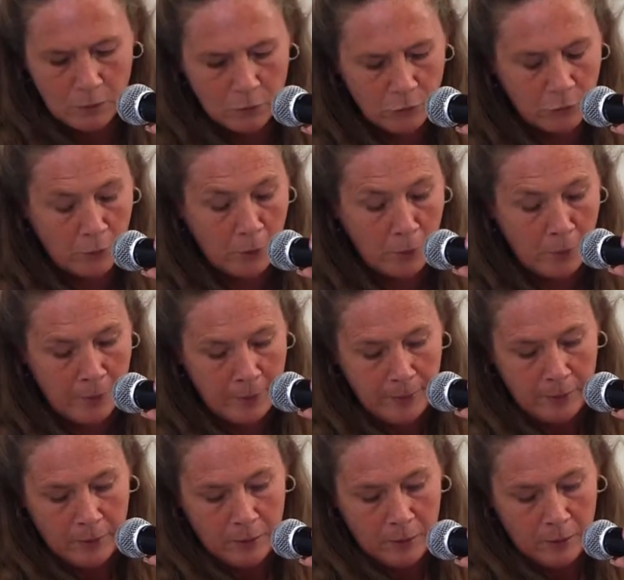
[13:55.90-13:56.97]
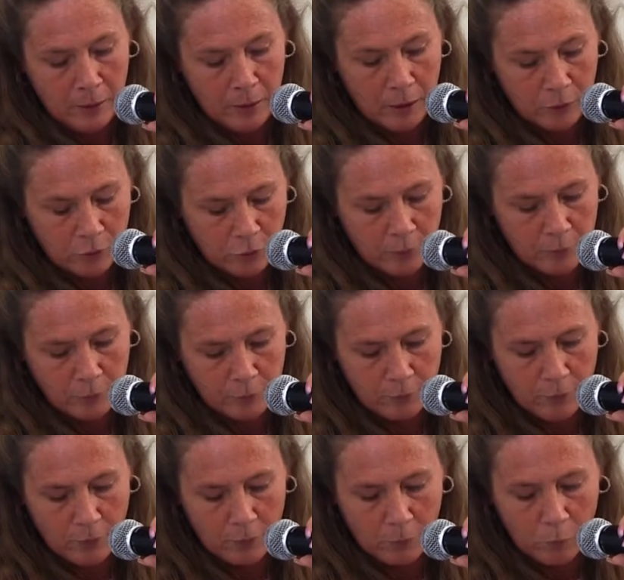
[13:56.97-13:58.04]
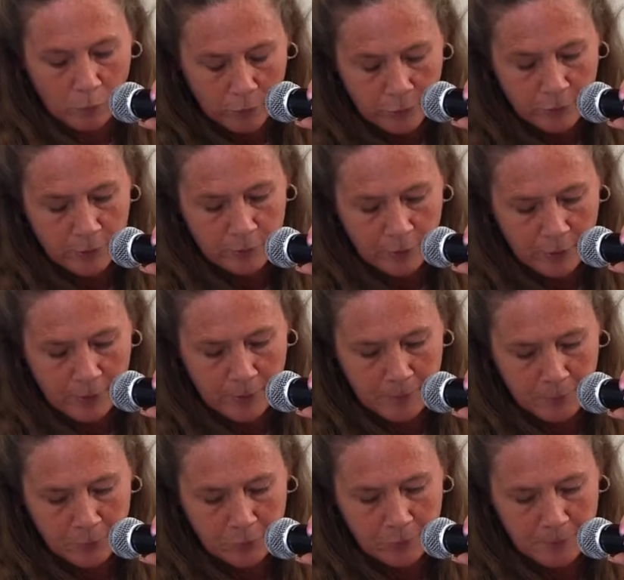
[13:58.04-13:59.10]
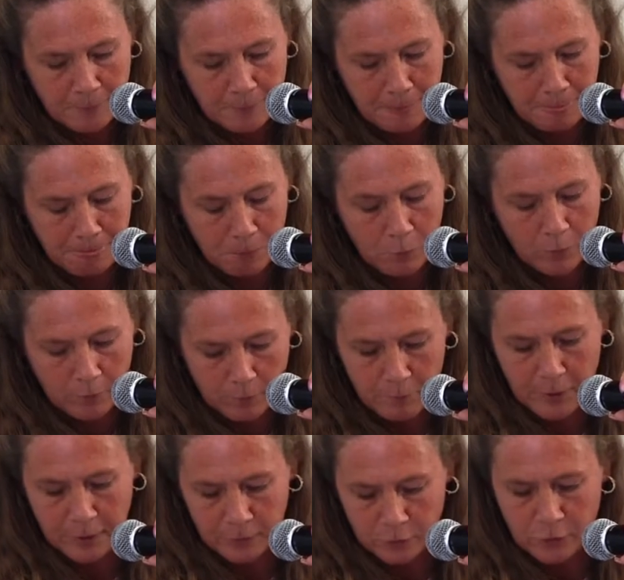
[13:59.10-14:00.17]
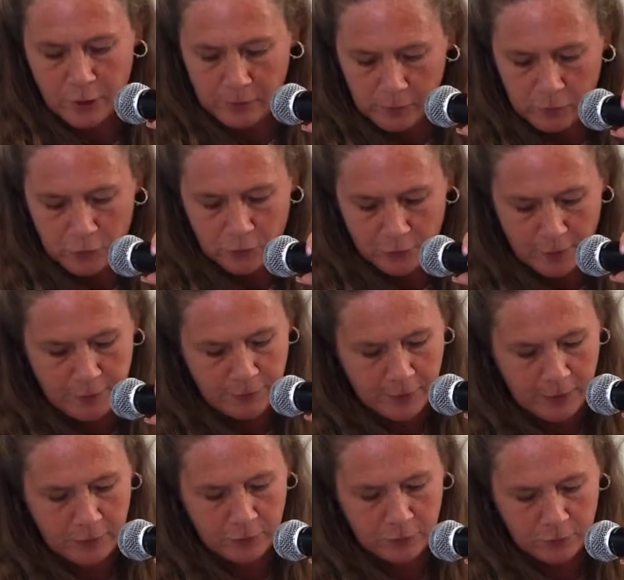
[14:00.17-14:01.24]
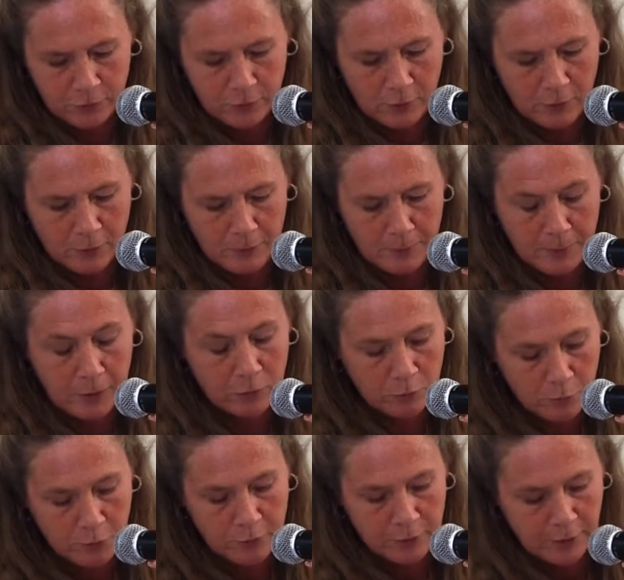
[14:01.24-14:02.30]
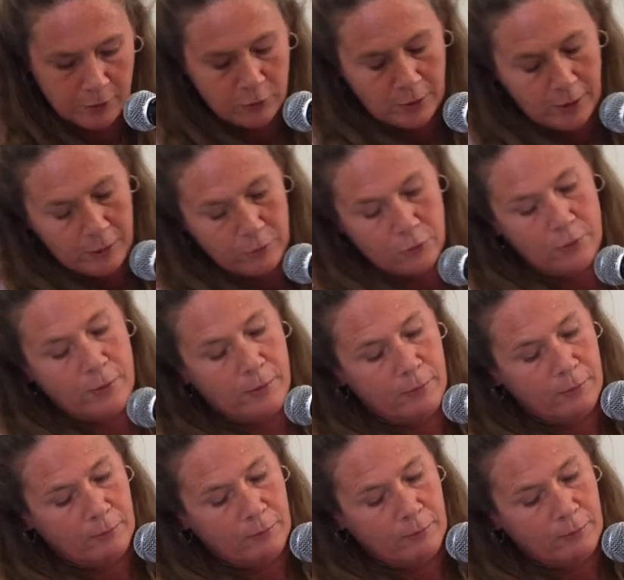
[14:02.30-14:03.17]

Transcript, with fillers: So, in terms of the worst of times, one of the biggest challenges I faced um, as a prison educator and,